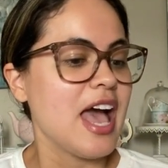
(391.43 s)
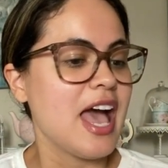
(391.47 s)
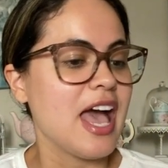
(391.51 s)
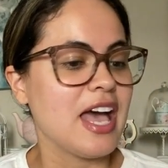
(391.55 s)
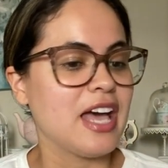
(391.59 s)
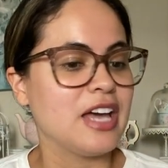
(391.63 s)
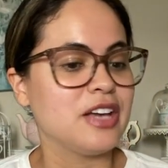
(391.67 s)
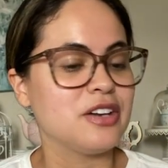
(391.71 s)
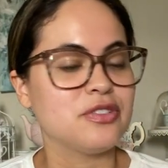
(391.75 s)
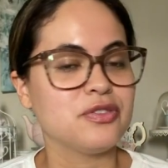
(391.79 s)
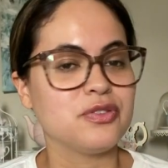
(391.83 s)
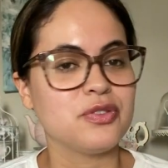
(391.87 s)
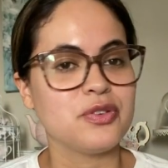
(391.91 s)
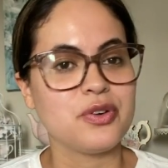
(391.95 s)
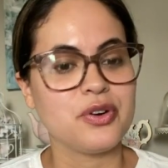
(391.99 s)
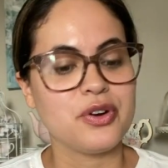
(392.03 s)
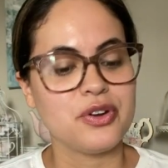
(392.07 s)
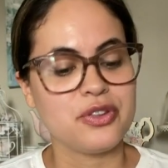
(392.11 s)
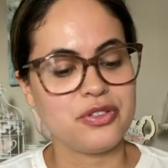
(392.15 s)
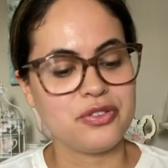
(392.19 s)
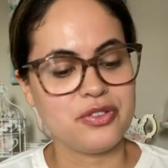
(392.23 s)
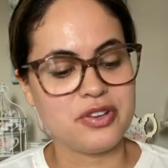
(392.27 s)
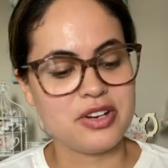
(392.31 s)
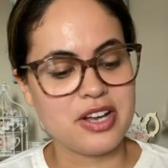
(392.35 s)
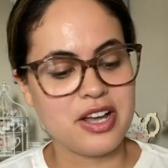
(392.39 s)
And for
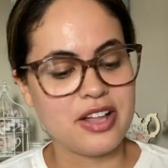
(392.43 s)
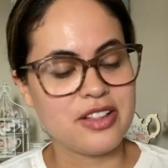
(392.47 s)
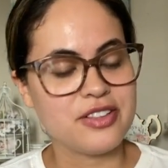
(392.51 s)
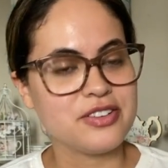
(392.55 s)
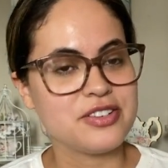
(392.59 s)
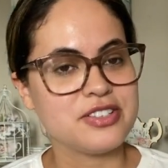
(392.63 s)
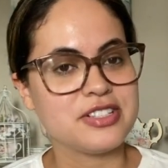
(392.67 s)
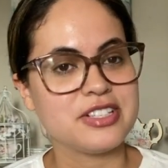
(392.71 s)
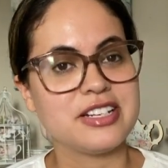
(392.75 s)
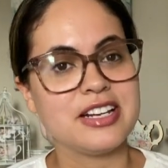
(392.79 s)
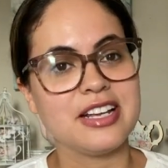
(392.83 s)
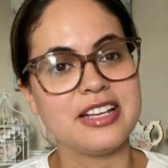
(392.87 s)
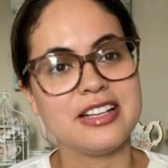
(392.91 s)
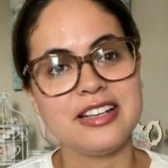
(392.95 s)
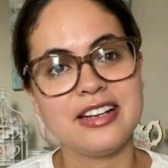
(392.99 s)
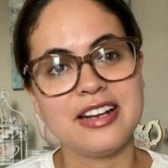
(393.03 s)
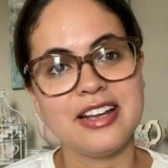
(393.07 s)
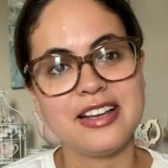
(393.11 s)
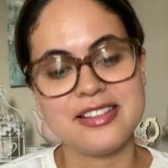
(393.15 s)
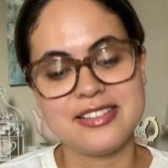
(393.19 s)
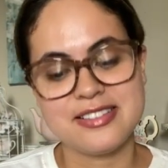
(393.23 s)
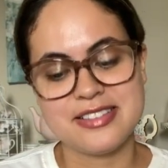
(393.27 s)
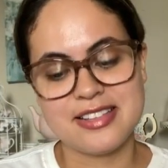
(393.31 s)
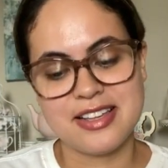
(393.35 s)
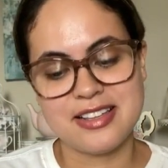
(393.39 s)

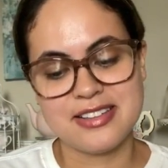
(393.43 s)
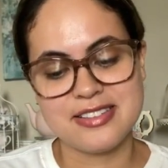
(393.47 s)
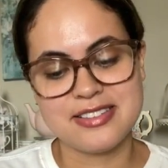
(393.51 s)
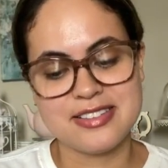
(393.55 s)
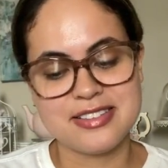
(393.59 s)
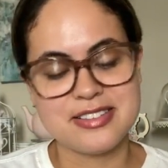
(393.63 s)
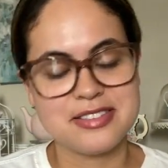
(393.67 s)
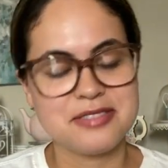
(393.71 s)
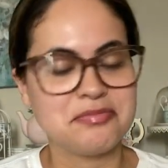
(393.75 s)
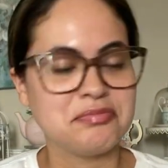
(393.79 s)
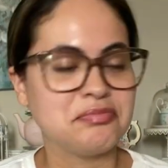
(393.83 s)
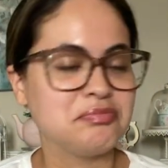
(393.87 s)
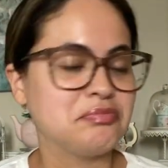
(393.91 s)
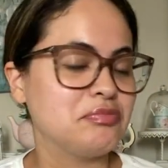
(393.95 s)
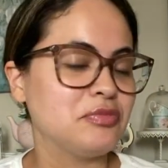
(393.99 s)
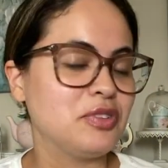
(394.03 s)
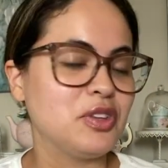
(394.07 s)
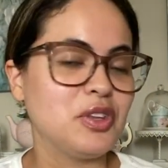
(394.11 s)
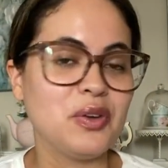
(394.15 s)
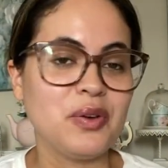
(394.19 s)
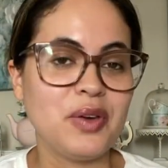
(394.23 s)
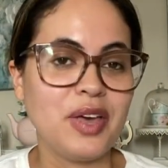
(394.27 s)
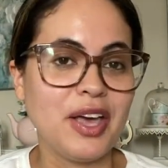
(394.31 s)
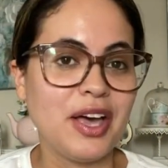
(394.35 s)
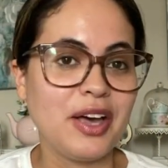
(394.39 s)
$3.99,
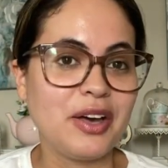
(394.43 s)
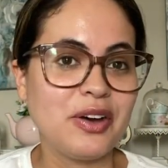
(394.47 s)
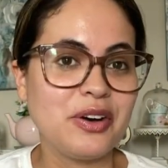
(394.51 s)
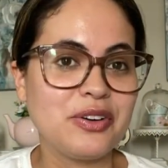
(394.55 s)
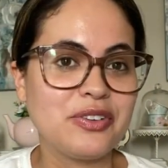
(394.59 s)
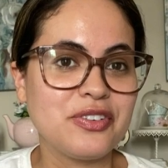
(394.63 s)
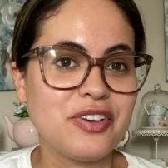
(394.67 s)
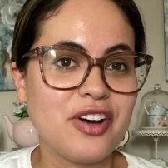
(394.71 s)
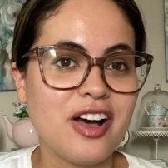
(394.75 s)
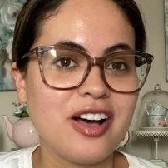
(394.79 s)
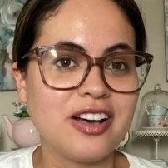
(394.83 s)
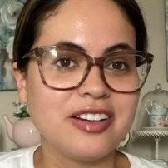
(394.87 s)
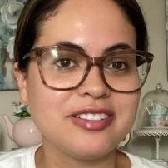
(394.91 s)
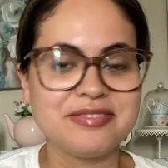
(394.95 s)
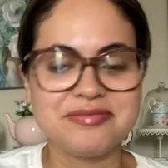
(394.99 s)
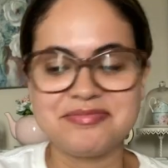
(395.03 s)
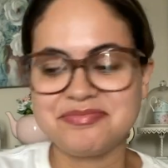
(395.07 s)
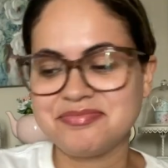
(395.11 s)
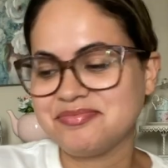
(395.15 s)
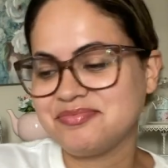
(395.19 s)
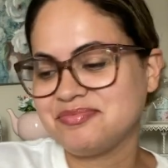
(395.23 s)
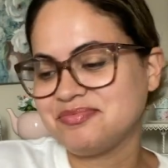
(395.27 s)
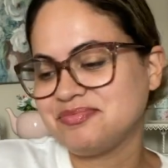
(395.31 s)
you can't go wrong.